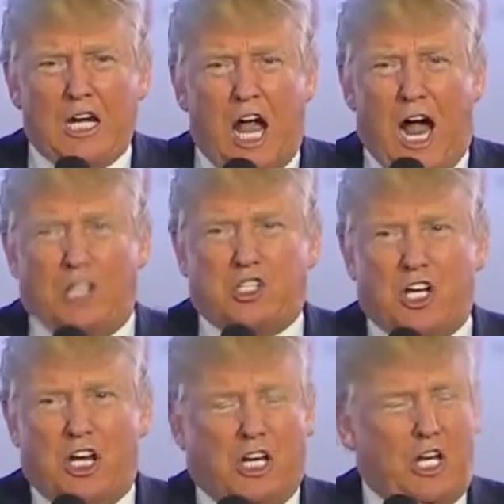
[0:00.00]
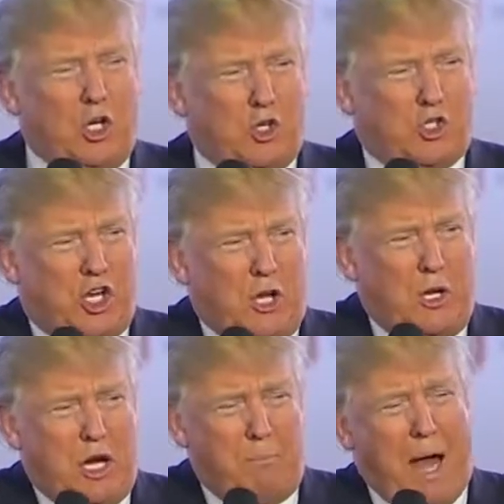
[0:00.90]
Constantly, you'd
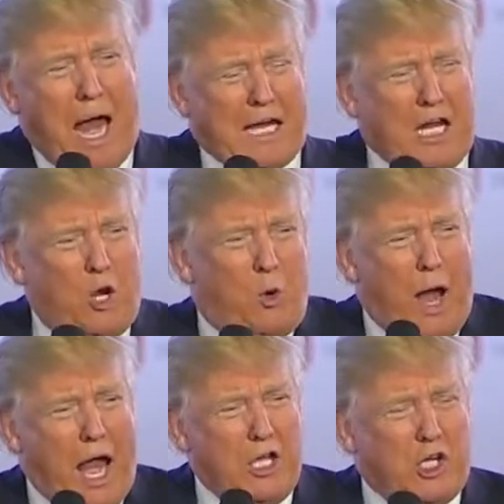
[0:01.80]
see back in Iran,